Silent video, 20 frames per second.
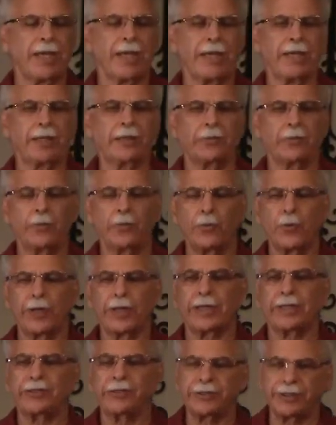And
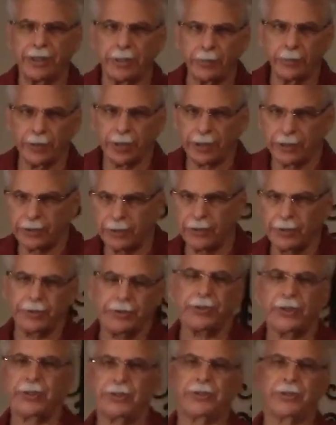what I said when I saw
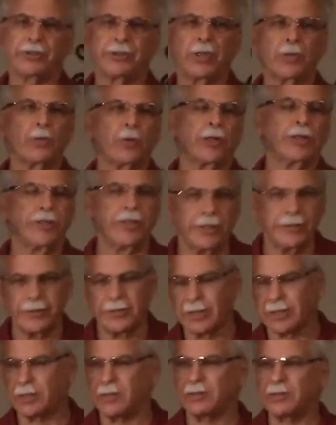Jesus, I want
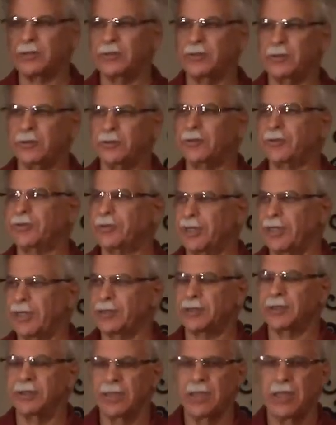nothing to do with
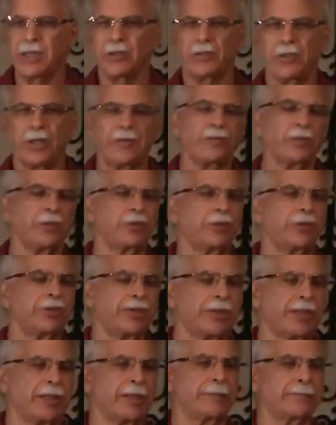that. You have to
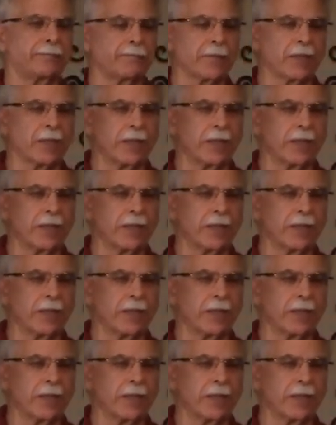understand